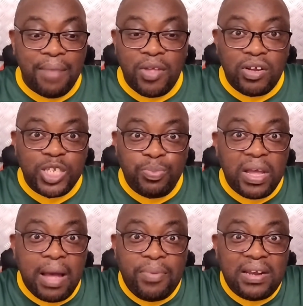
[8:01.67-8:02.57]
I'm not going to
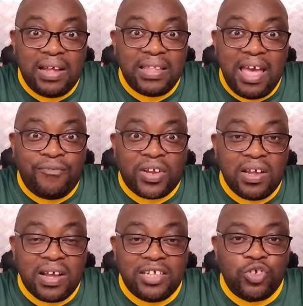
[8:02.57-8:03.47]
speak about other
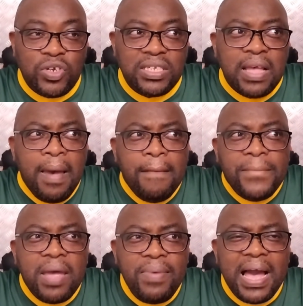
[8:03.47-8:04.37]
African countries.
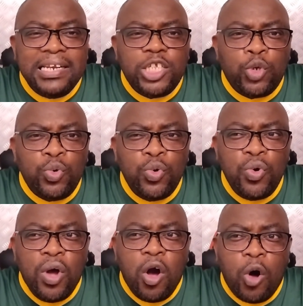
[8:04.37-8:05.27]
Maybe I need
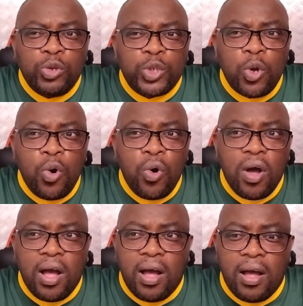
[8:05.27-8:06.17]
to
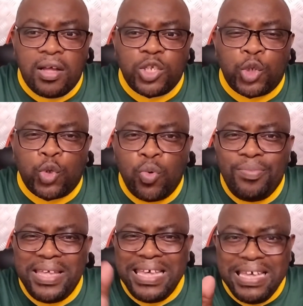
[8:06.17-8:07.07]
also
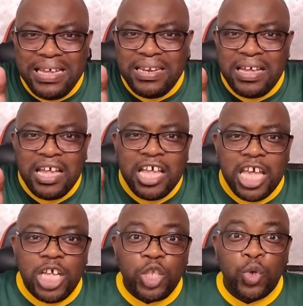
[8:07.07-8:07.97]
zoom in
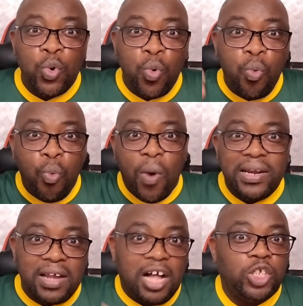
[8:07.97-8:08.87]
into
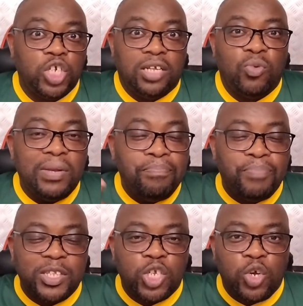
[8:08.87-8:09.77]
one culture, one
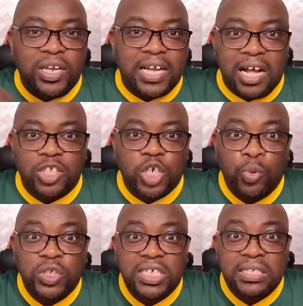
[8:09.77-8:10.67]
particular culture,
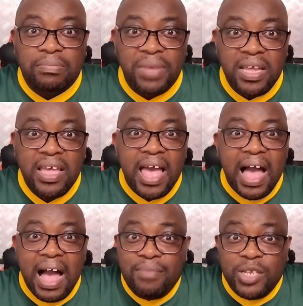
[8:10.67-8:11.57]
which is me.
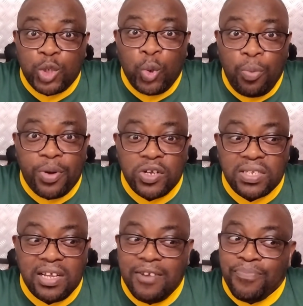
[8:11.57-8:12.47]
I'm a Zulu
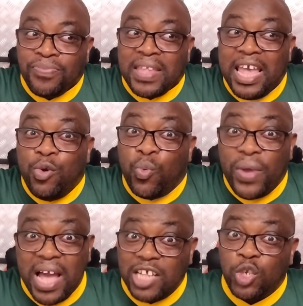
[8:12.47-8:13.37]
person, and
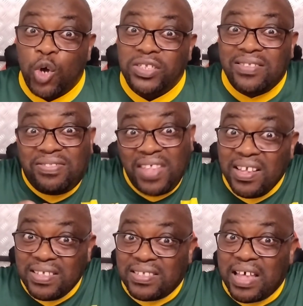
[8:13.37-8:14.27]
we are taught
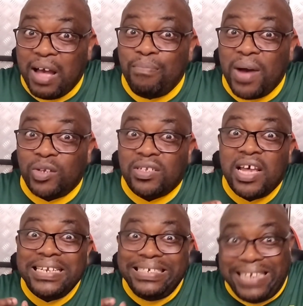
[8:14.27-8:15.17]
things about
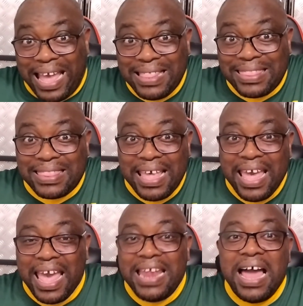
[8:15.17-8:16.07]
death
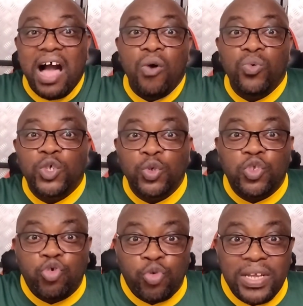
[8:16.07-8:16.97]
and how we
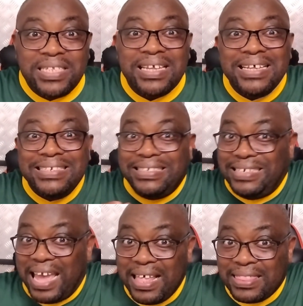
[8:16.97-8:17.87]
should treat
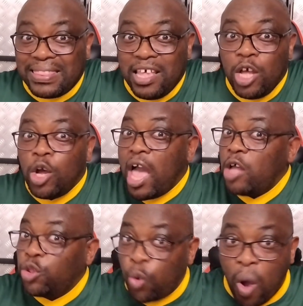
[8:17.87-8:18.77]
death
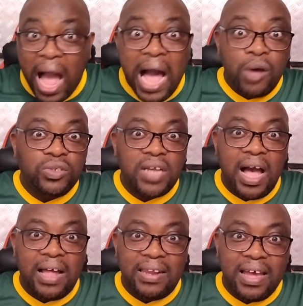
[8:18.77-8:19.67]
throughout
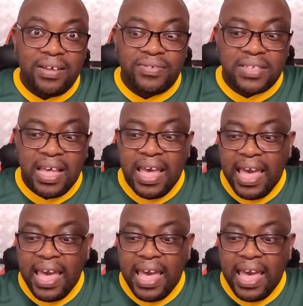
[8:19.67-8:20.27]
our lives.